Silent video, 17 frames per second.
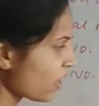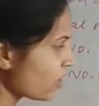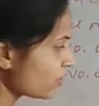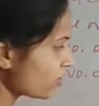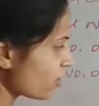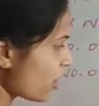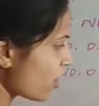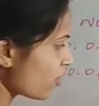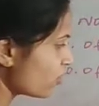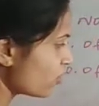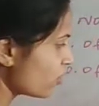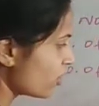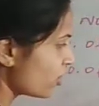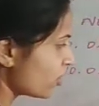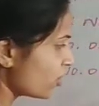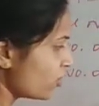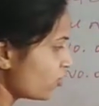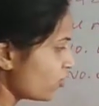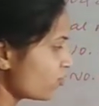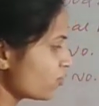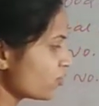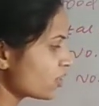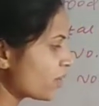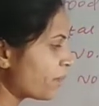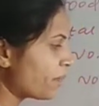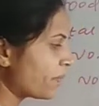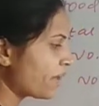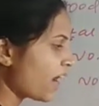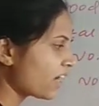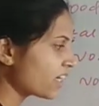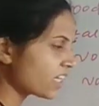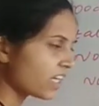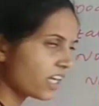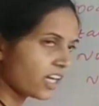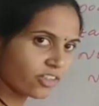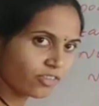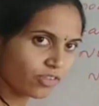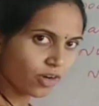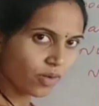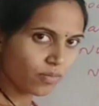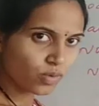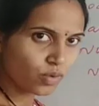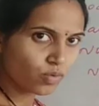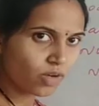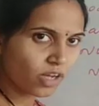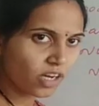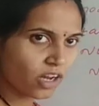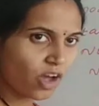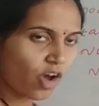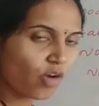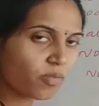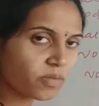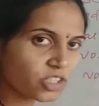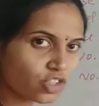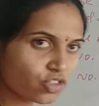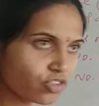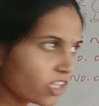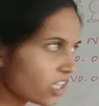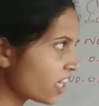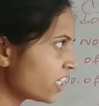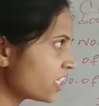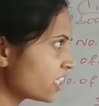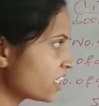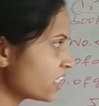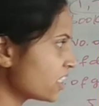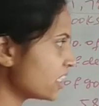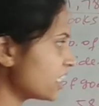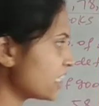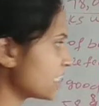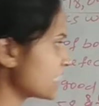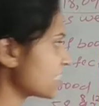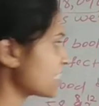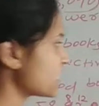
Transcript: now if you subtract 8 from 12, how much you will get? Let us